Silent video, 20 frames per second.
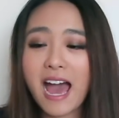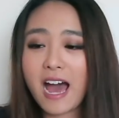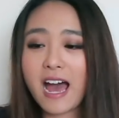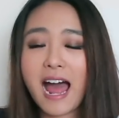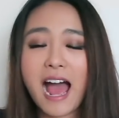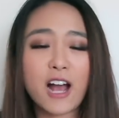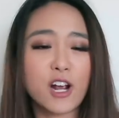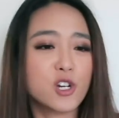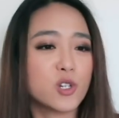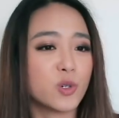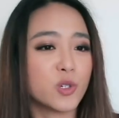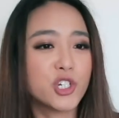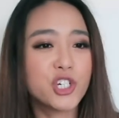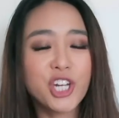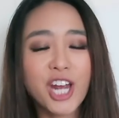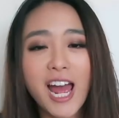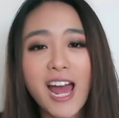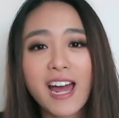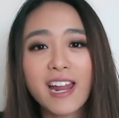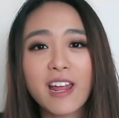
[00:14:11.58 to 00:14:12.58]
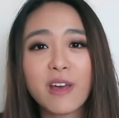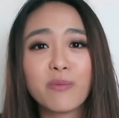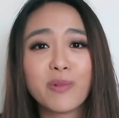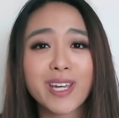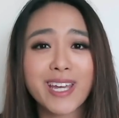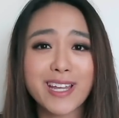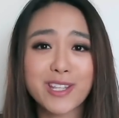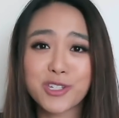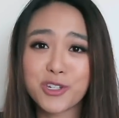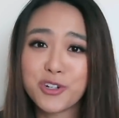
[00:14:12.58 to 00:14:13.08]
actual chat and we
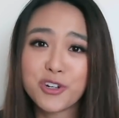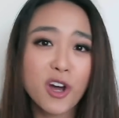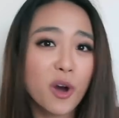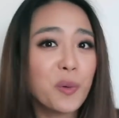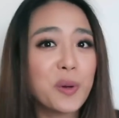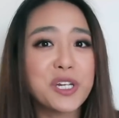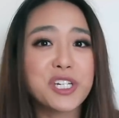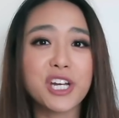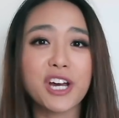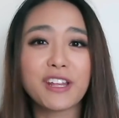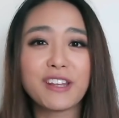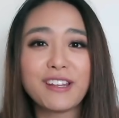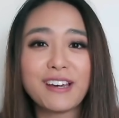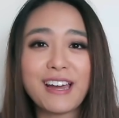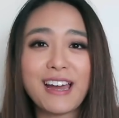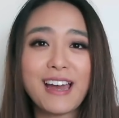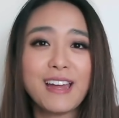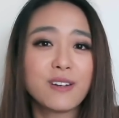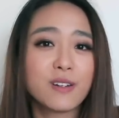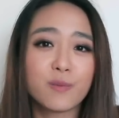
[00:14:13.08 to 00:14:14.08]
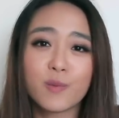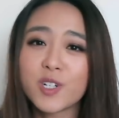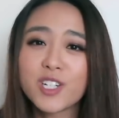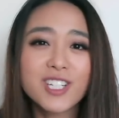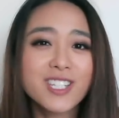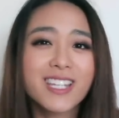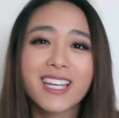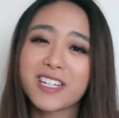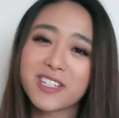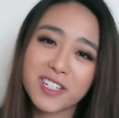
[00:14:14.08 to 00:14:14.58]
get to know each other and we
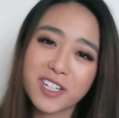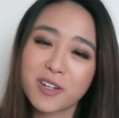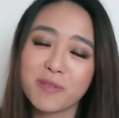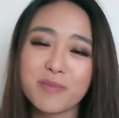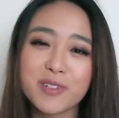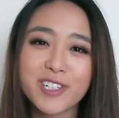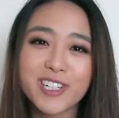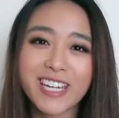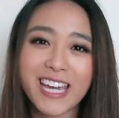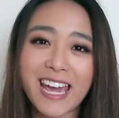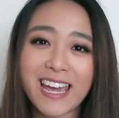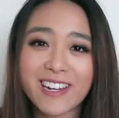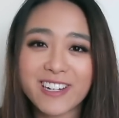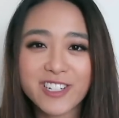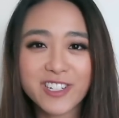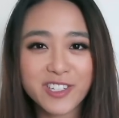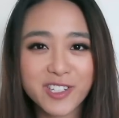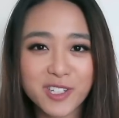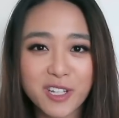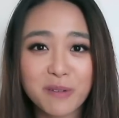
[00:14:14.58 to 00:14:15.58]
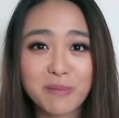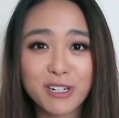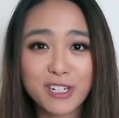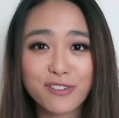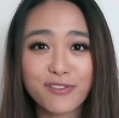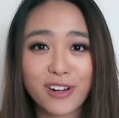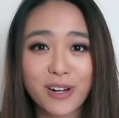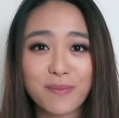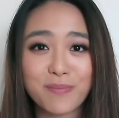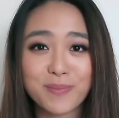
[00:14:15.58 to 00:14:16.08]
just get to communicate and it's just so much
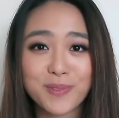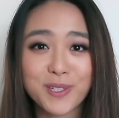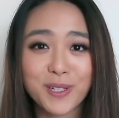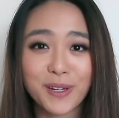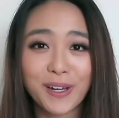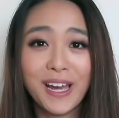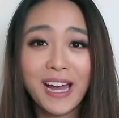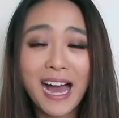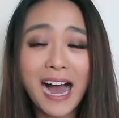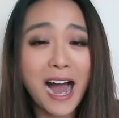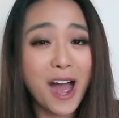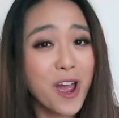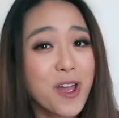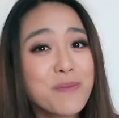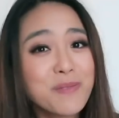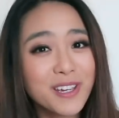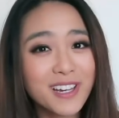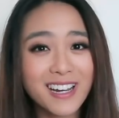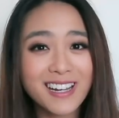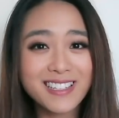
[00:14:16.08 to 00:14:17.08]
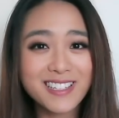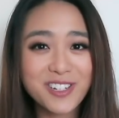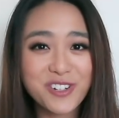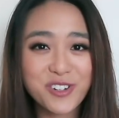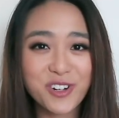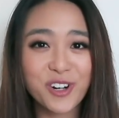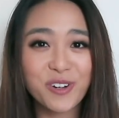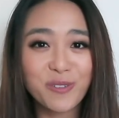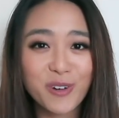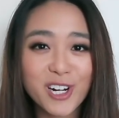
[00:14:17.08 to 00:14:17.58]
fun. So I hope you guys
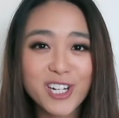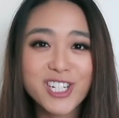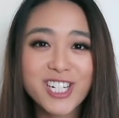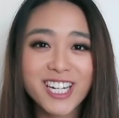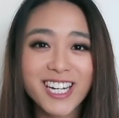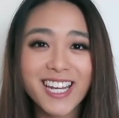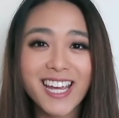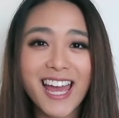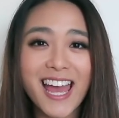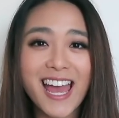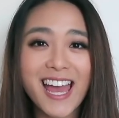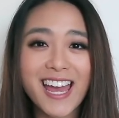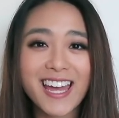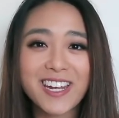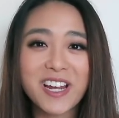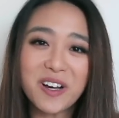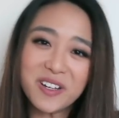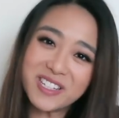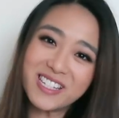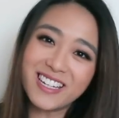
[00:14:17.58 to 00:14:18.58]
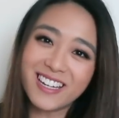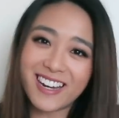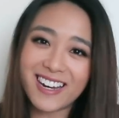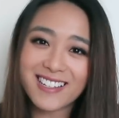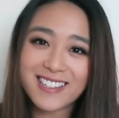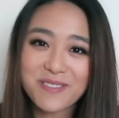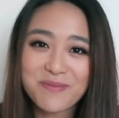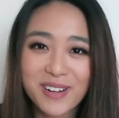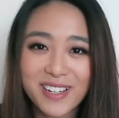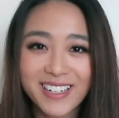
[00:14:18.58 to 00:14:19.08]
enjoy watching and I'll see you
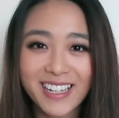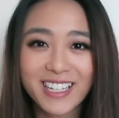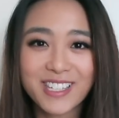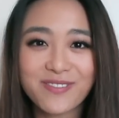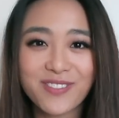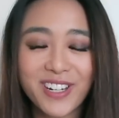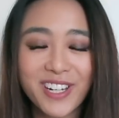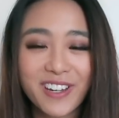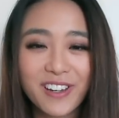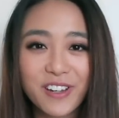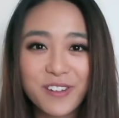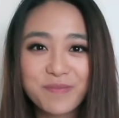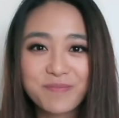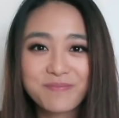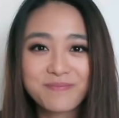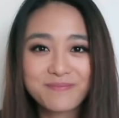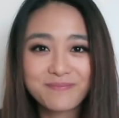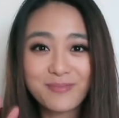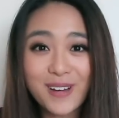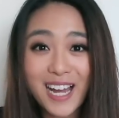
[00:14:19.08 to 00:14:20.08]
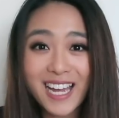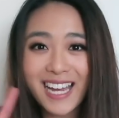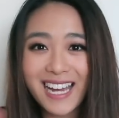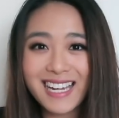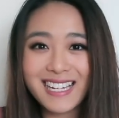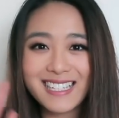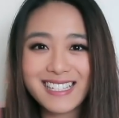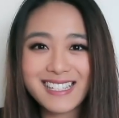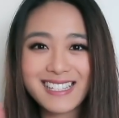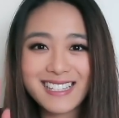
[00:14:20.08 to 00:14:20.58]
guys in my next video. Bye